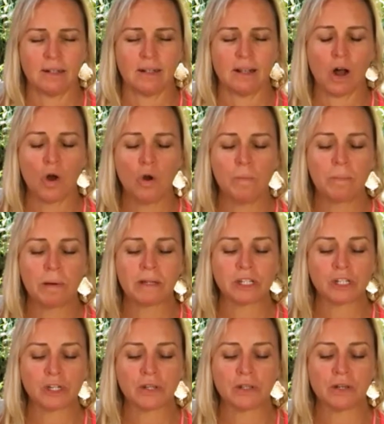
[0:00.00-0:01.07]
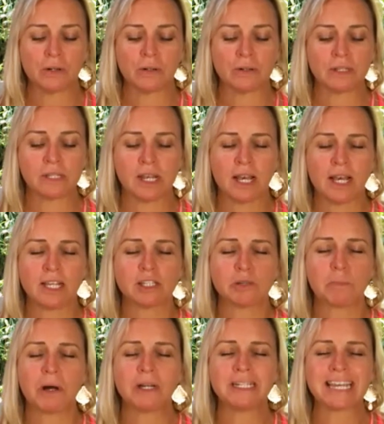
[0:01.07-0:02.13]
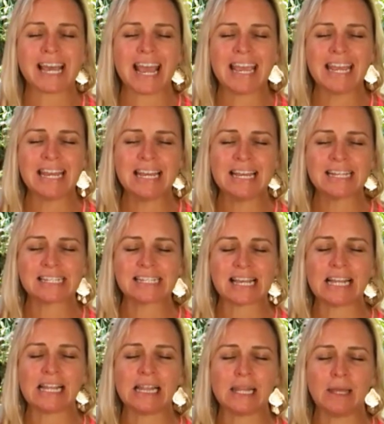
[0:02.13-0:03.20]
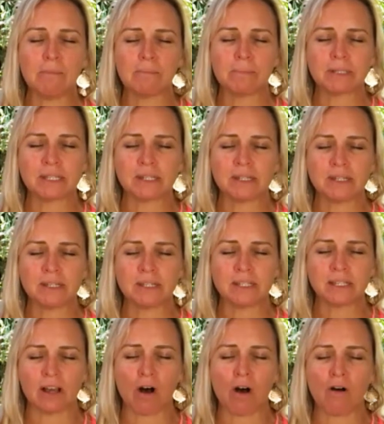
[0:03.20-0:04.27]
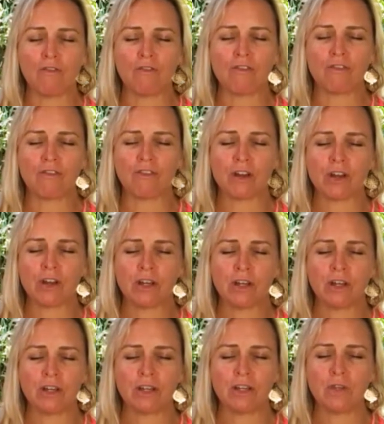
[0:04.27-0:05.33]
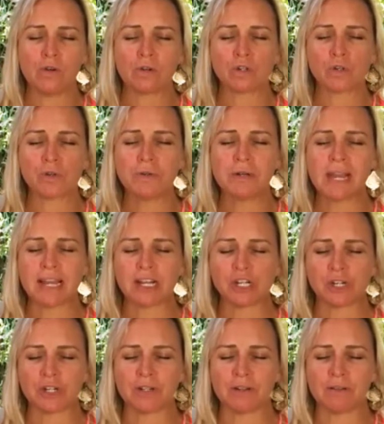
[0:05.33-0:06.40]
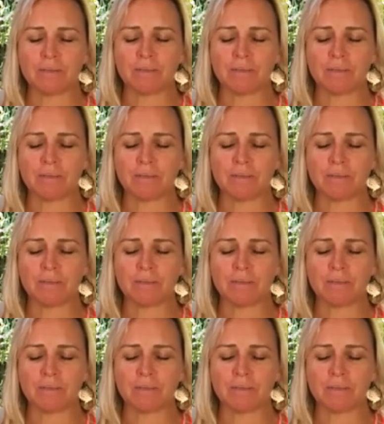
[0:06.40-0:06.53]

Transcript: Open to those spontaneous glimpses of your true nature,